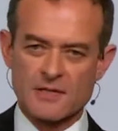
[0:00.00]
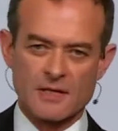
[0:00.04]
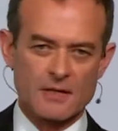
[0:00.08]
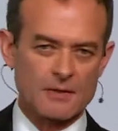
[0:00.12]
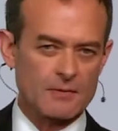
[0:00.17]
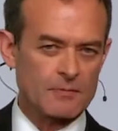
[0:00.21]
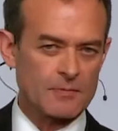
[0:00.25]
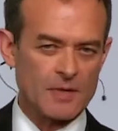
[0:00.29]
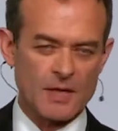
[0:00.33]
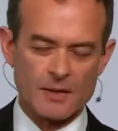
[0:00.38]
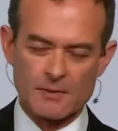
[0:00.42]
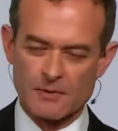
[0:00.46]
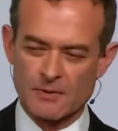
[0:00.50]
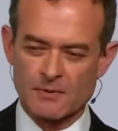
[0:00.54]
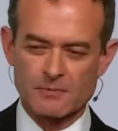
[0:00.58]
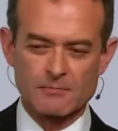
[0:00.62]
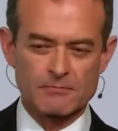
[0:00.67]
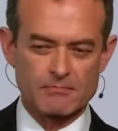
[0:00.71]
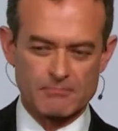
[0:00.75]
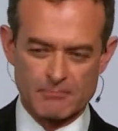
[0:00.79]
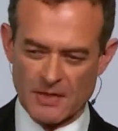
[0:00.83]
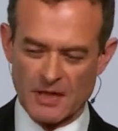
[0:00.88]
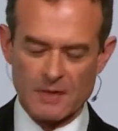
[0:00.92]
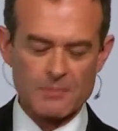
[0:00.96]
I
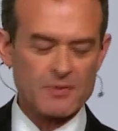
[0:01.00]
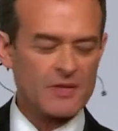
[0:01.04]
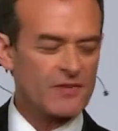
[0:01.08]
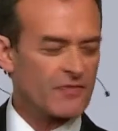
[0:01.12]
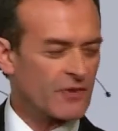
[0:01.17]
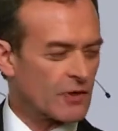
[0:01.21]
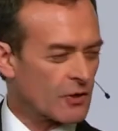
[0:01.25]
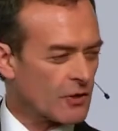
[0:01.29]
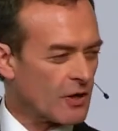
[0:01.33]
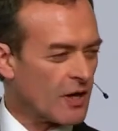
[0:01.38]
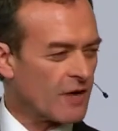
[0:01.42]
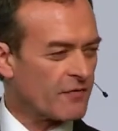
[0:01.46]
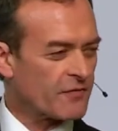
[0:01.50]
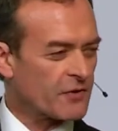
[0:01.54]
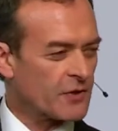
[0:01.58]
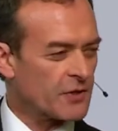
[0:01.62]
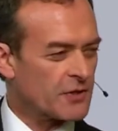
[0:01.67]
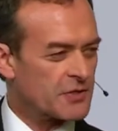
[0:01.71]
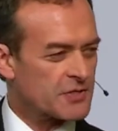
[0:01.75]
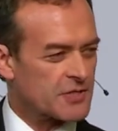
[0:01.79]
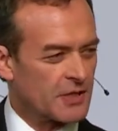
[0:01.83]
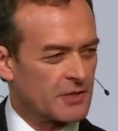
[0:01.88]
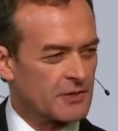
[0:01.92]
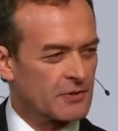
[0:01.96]
mean, maybe there are
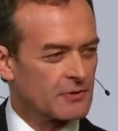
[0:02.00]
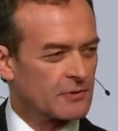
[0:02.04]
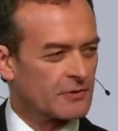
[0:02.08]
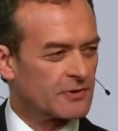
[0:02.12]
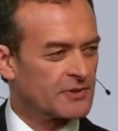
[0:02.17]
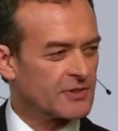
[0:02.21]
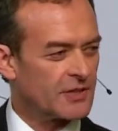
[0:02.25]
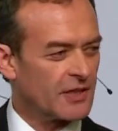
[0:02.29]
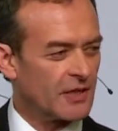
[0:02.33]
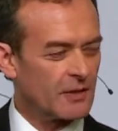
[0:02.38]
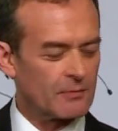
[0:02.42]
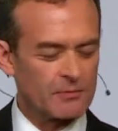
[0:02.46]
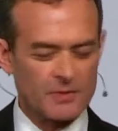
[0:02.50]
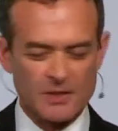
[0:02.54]
others, and you'll tell